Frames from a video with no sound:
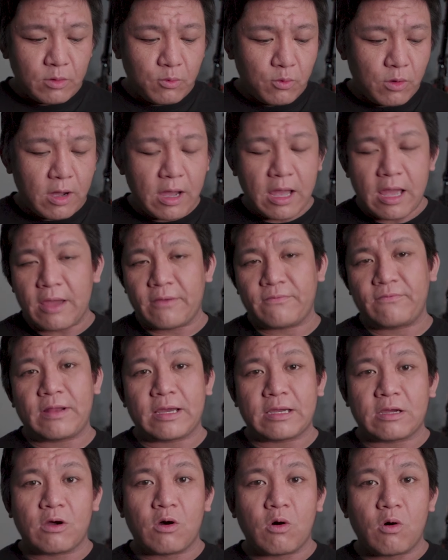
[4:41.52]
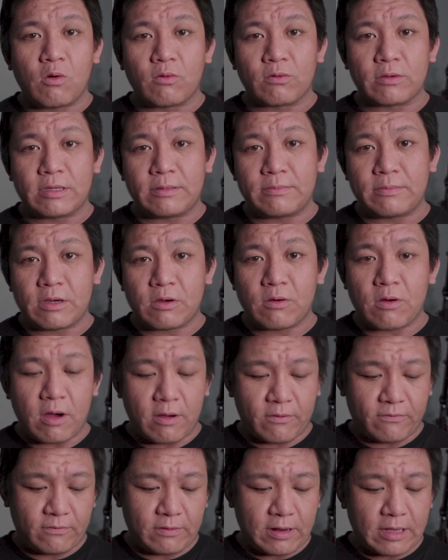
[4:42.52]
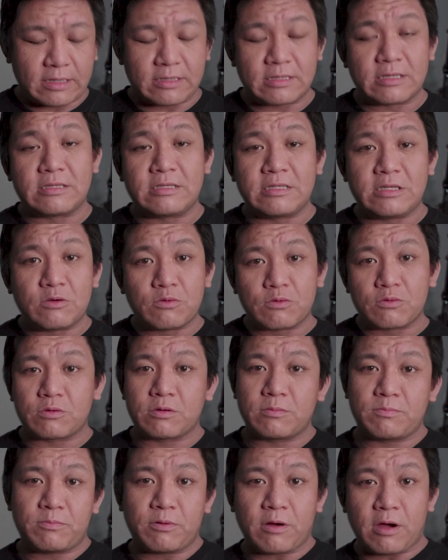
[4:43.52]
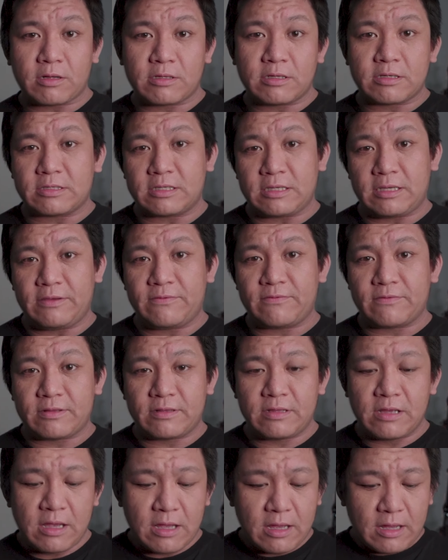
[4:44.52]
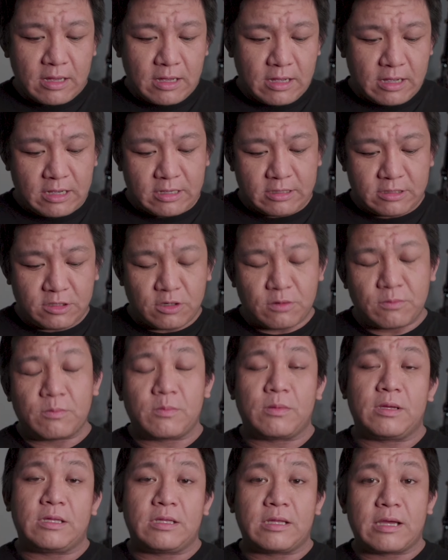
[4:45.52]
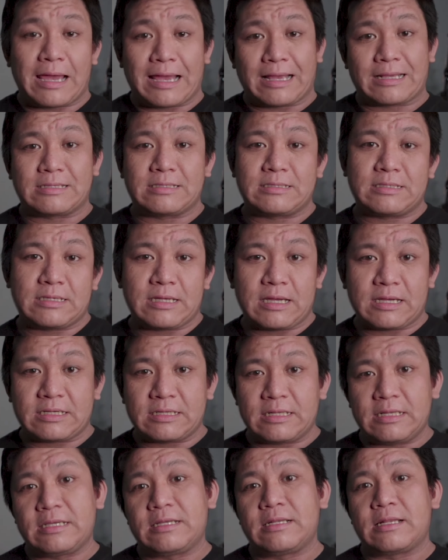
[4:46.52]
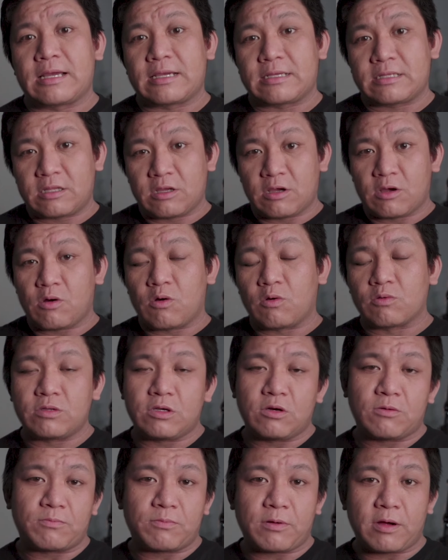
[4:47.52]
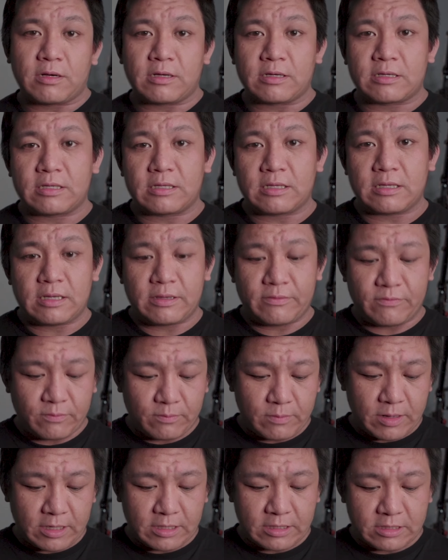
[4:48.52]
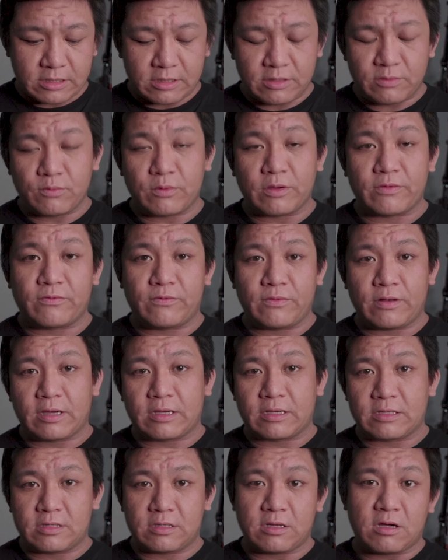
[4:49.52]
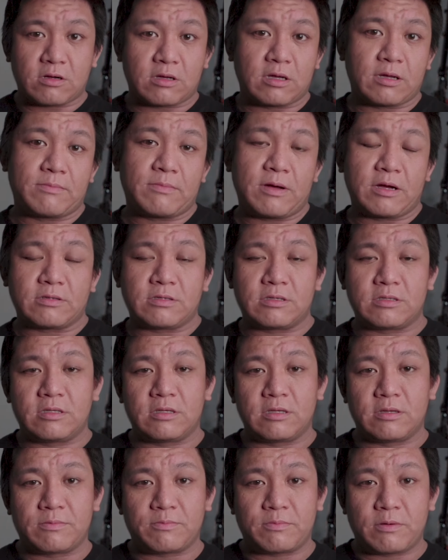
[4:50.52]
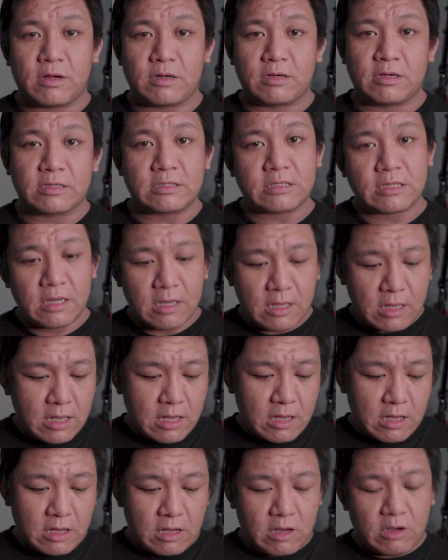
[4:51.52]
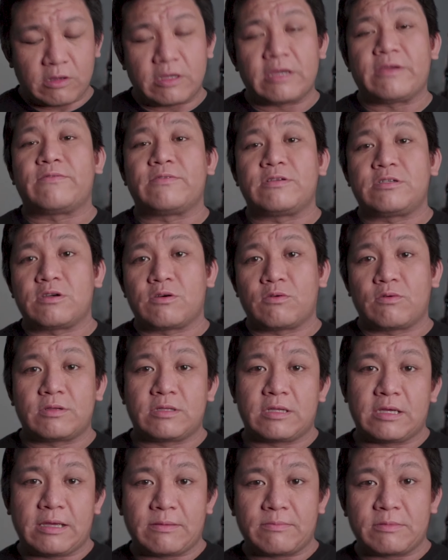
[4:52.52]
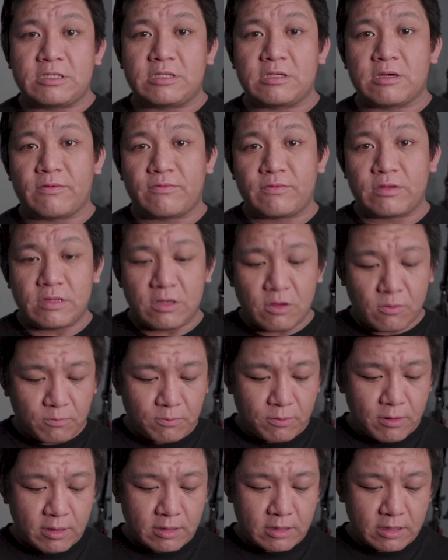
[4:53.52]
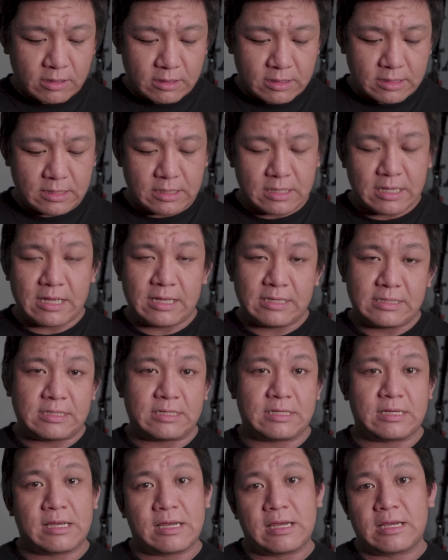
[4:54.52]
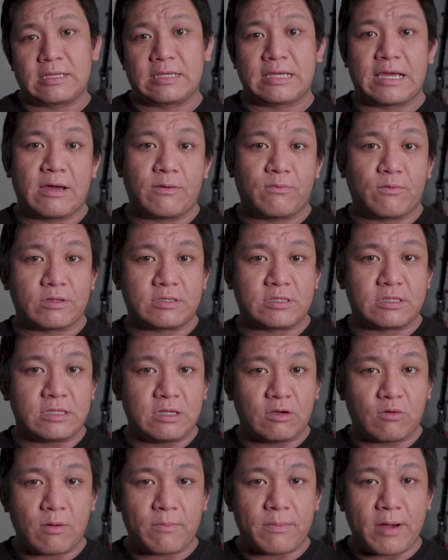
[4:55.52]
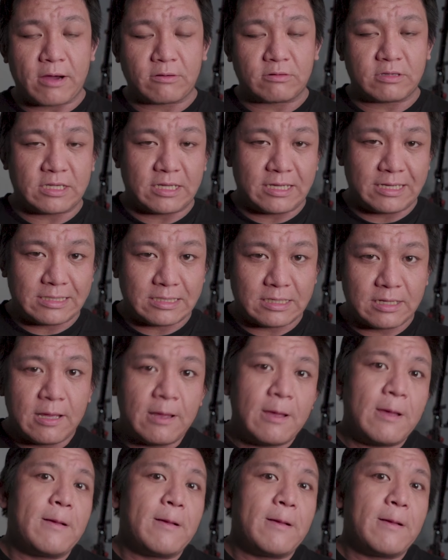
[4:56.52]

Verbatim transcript: we'll have like a whole email of like the new product even uh, show me the exactly like the whole new product information with like talking about the product uh, or even showing the image of the new product and uh, yeah what's new about it